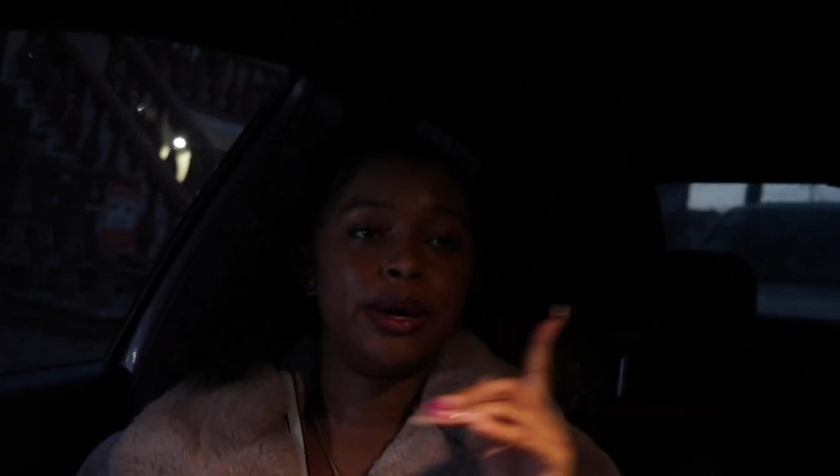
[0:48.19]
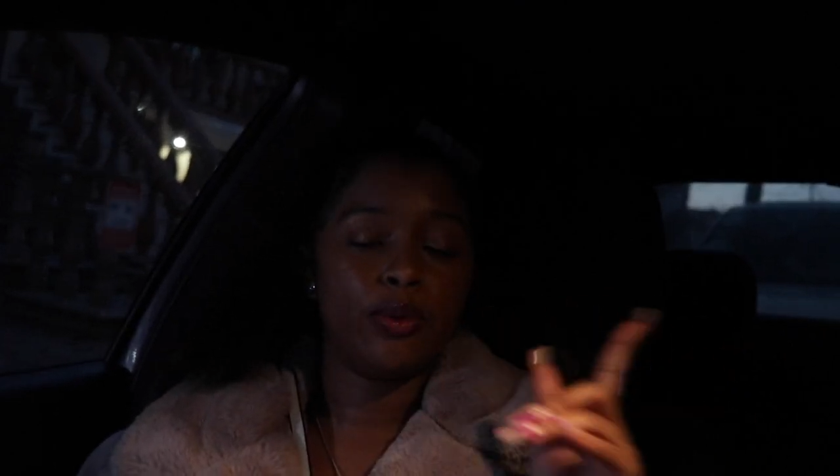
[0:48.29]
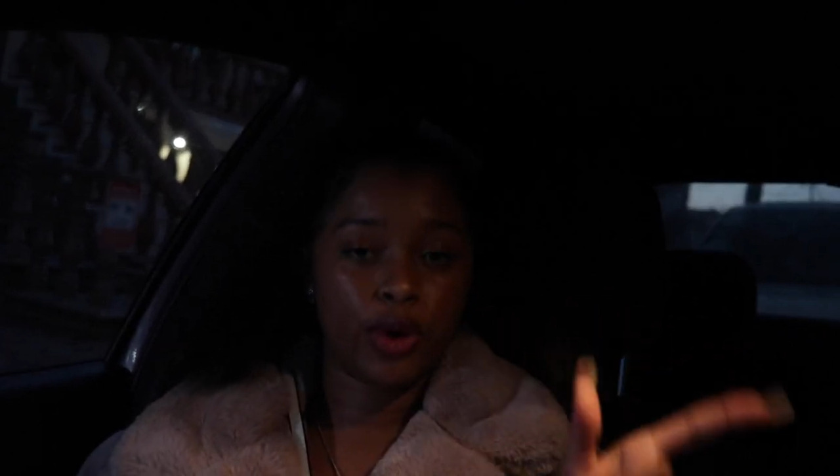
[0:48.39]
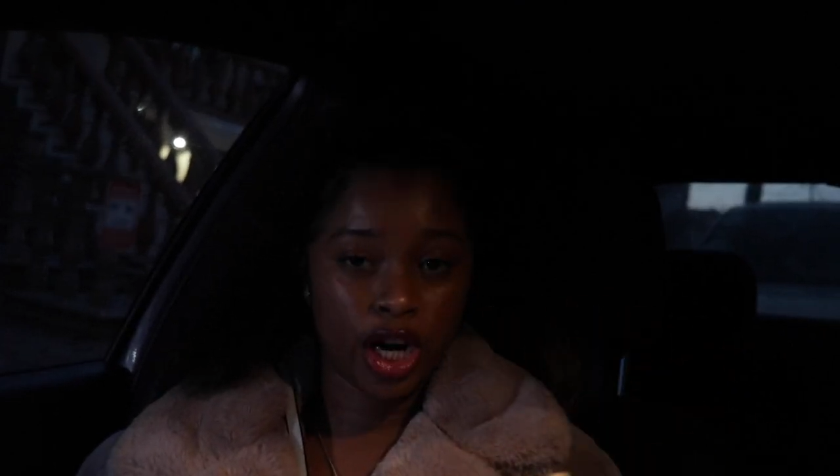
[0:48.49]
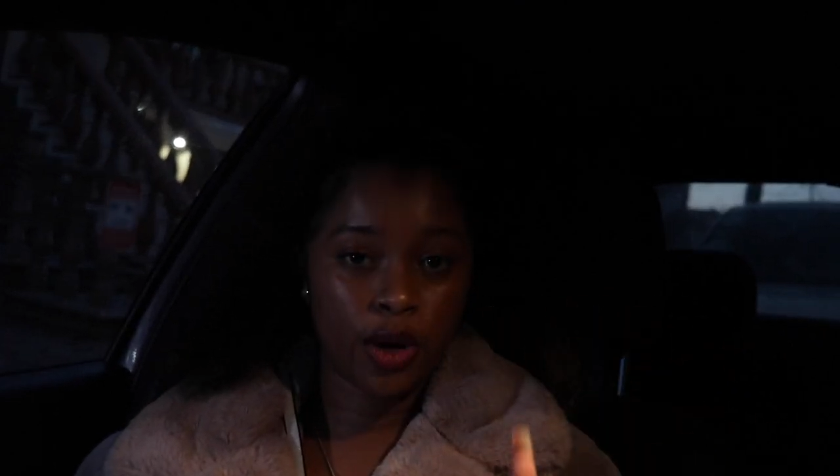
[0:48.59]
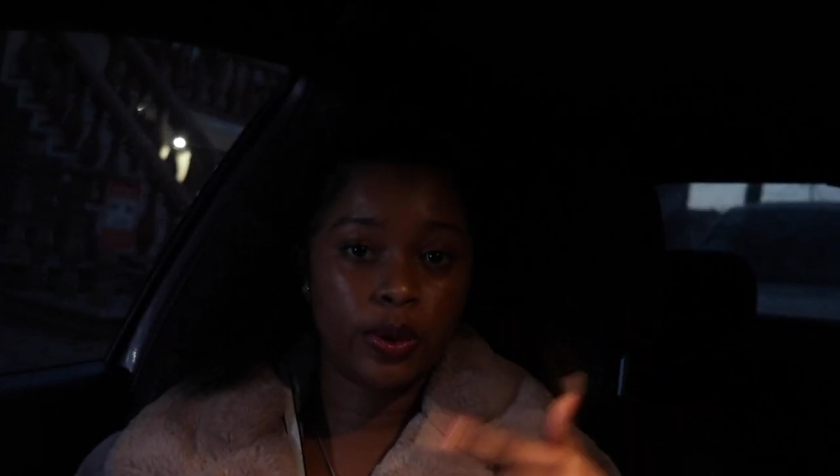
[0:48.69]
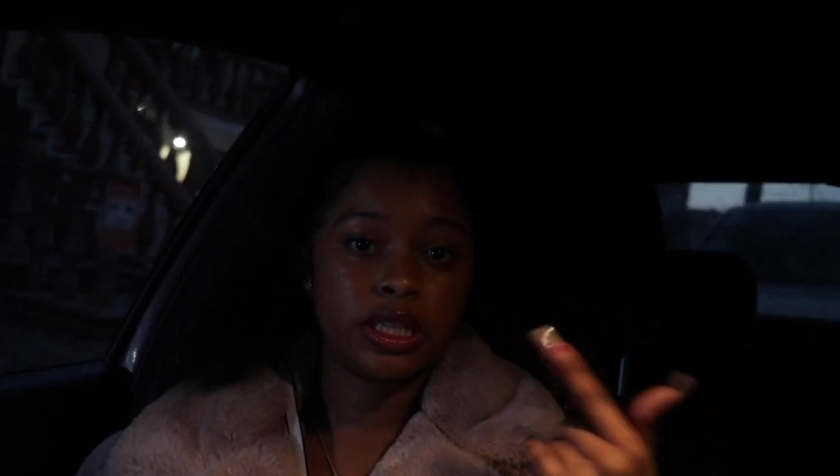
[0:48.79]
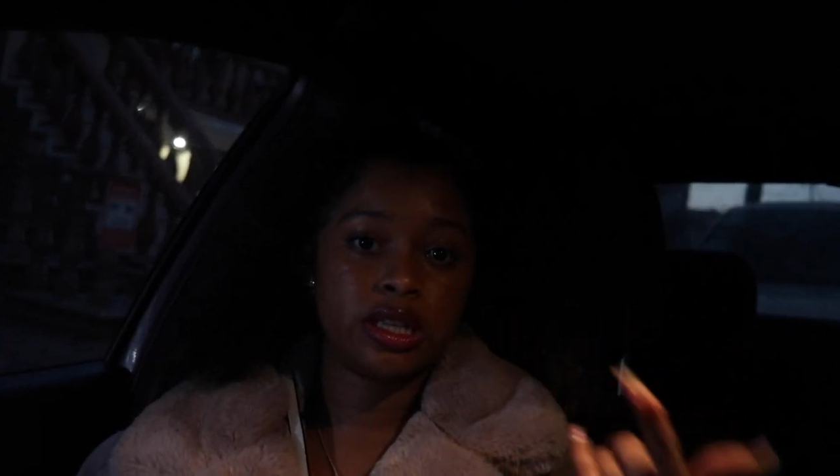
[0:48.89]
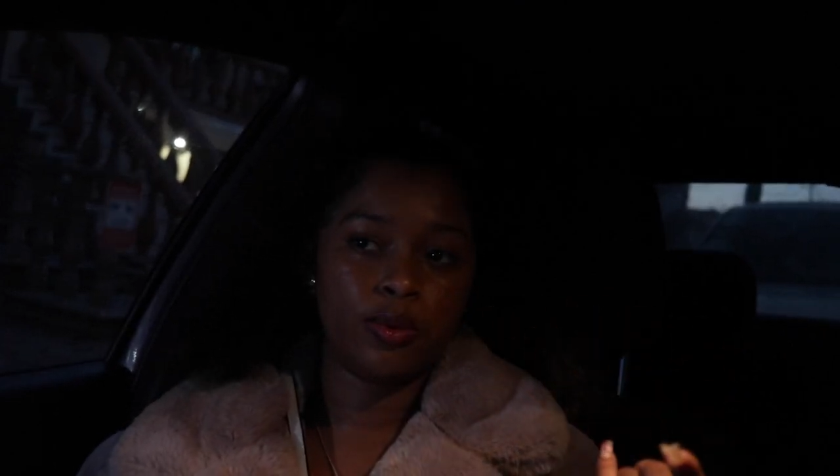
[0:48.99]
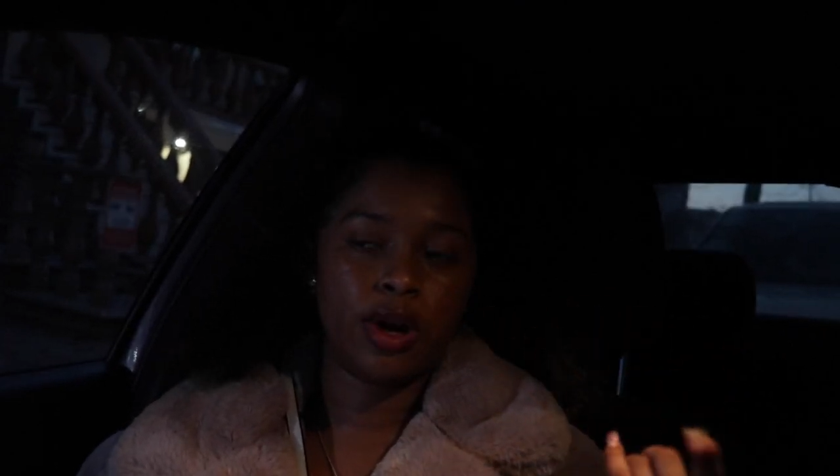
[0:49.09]
but we're going
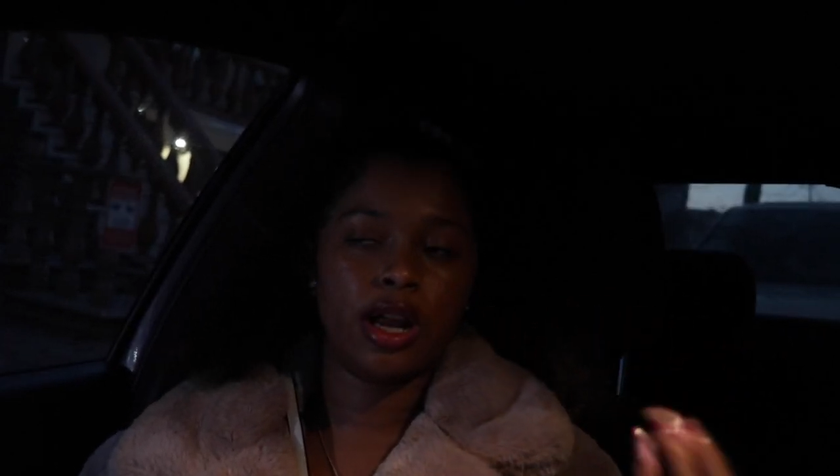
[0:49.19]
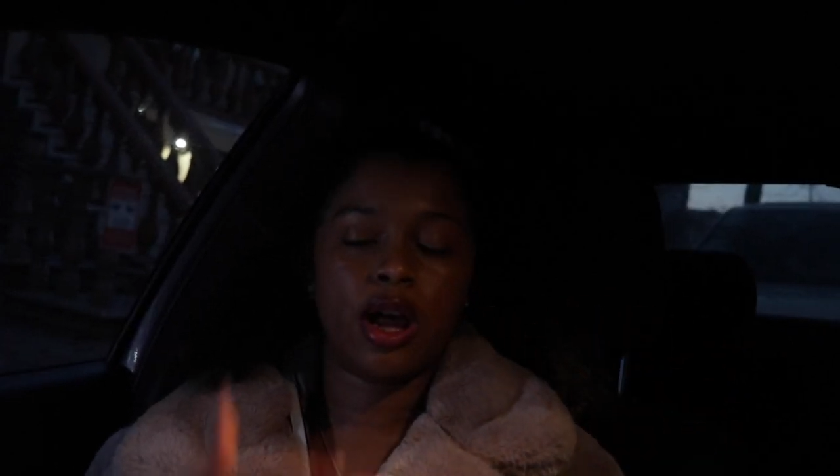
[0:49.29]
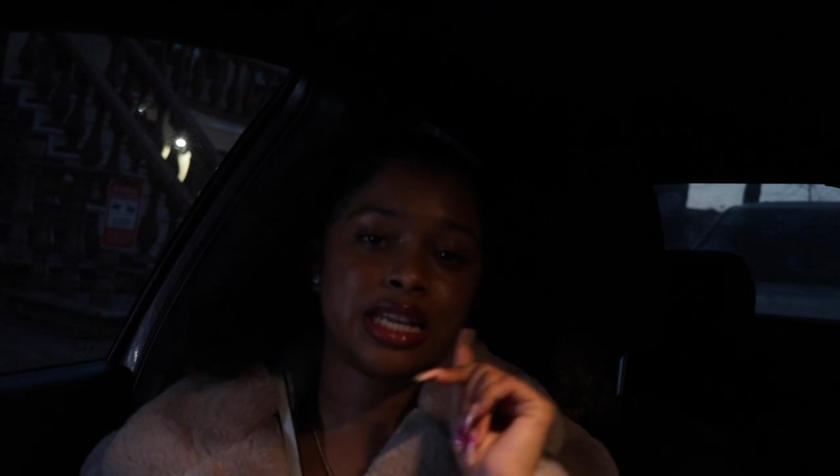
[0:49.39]
to one.